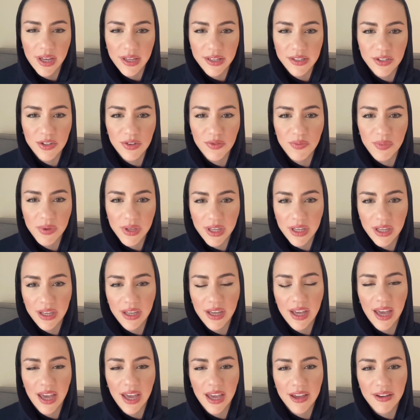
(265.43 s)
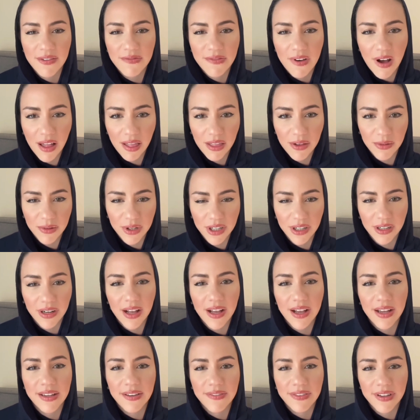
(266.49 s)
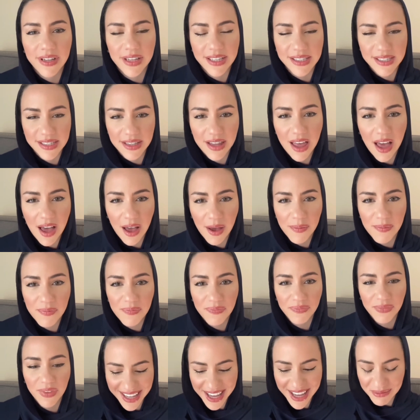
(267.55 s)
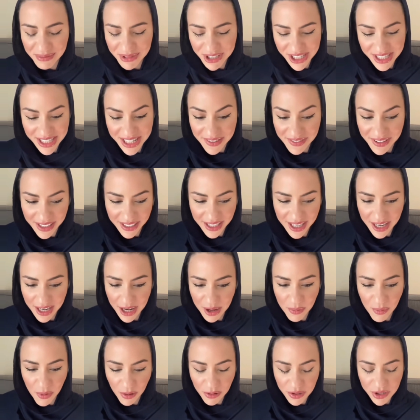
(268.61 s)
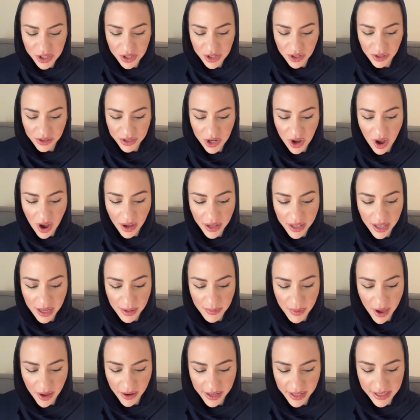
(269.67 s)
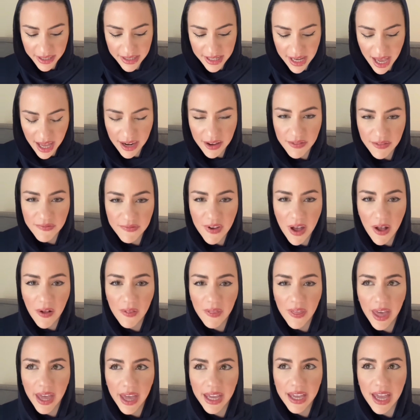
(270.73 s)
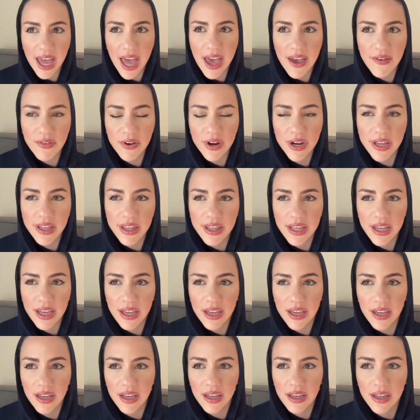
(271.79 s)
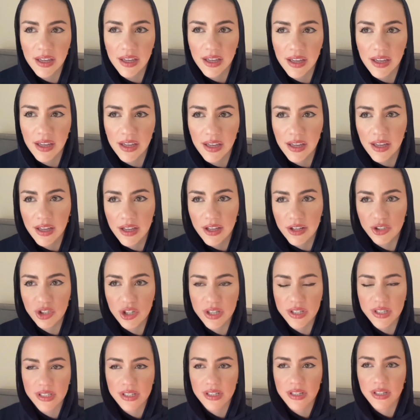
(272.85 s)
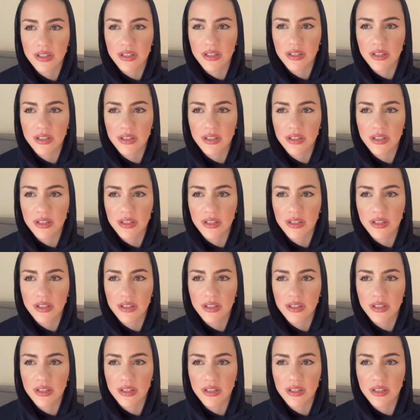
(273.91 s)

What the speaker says: to be a follower of Islam. I'm just even getting emotional talking about it. And it felt like everything just